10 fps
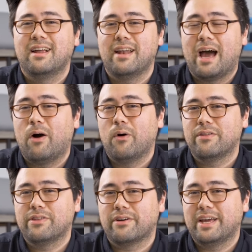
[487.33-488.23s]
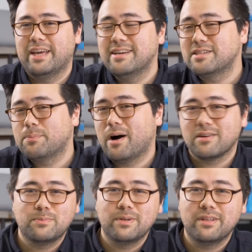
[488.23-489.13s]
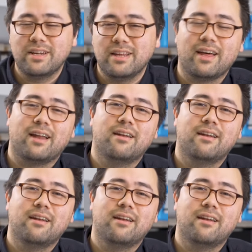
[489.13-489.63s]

Now, there is a possibility that